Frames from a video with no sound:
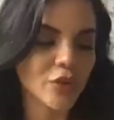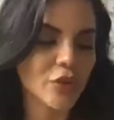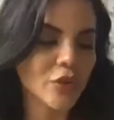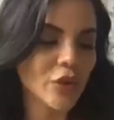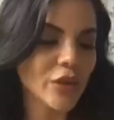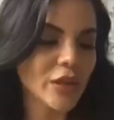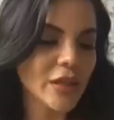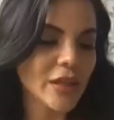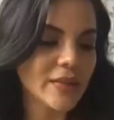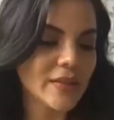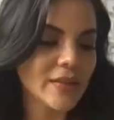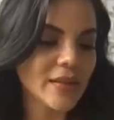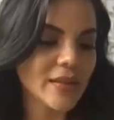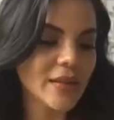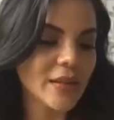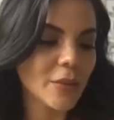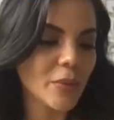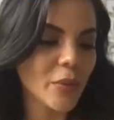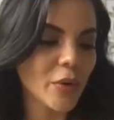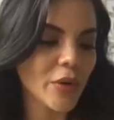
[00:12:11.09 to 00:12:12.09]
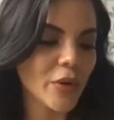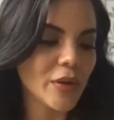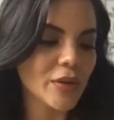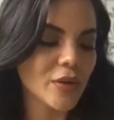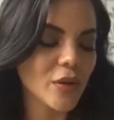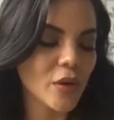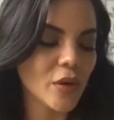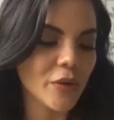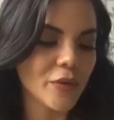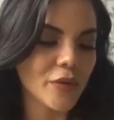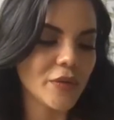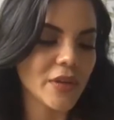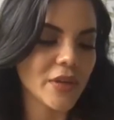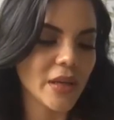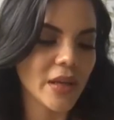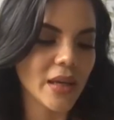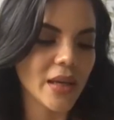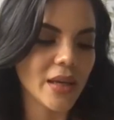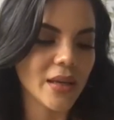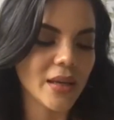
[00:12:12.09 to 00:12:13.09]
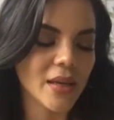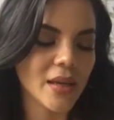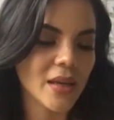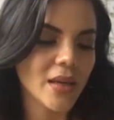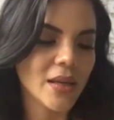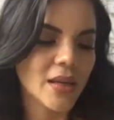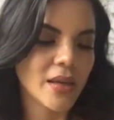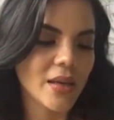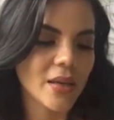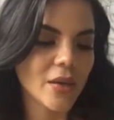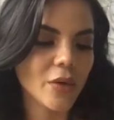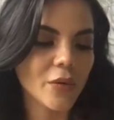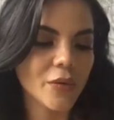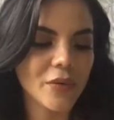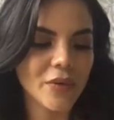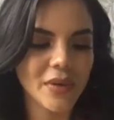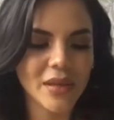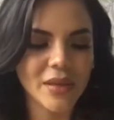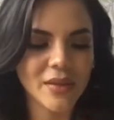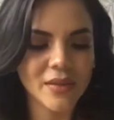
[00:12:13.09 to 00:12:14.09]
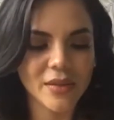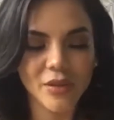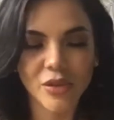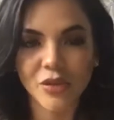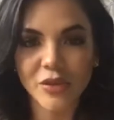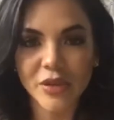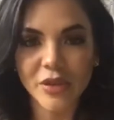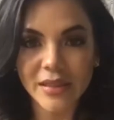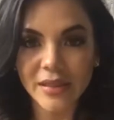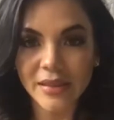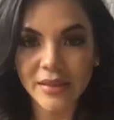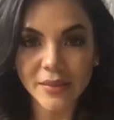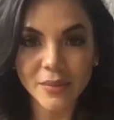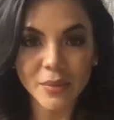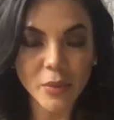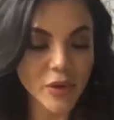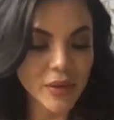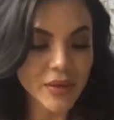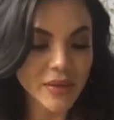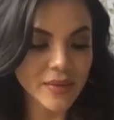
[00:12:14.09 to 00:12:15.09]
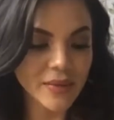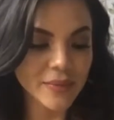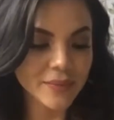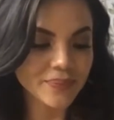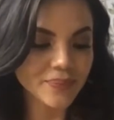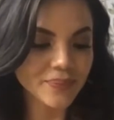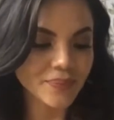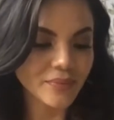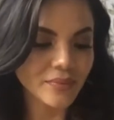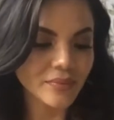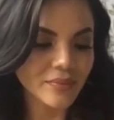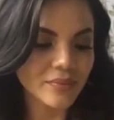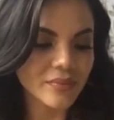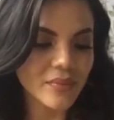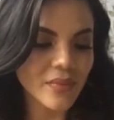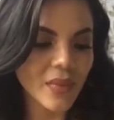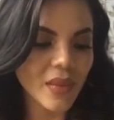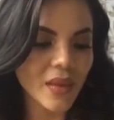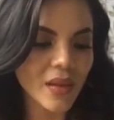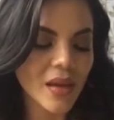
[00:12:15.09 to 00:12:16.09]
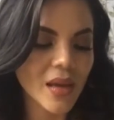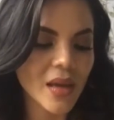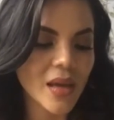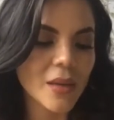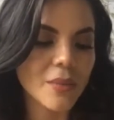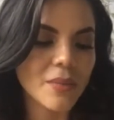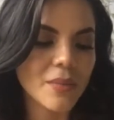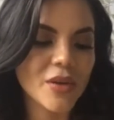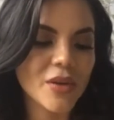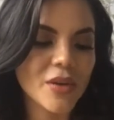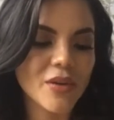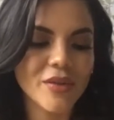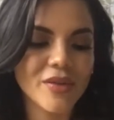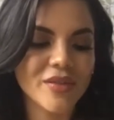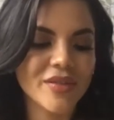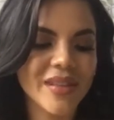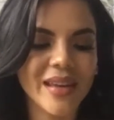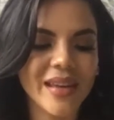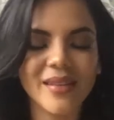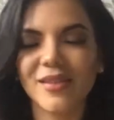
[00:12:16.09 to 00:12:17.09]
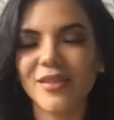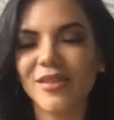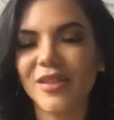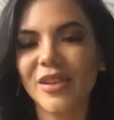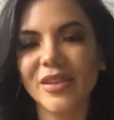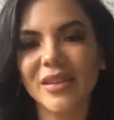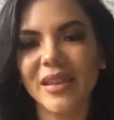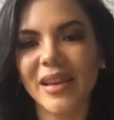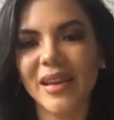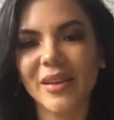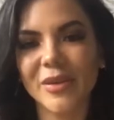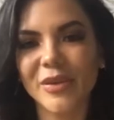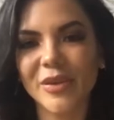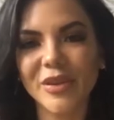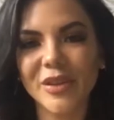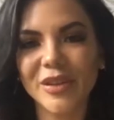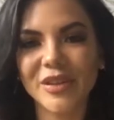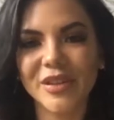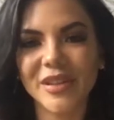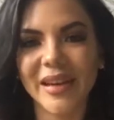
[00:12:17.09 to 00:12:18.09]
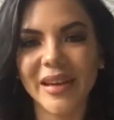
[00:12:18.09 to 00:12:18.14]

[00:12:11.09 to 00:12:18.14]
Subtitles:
Don't listen the voice of the insecurity voice, because that's not a good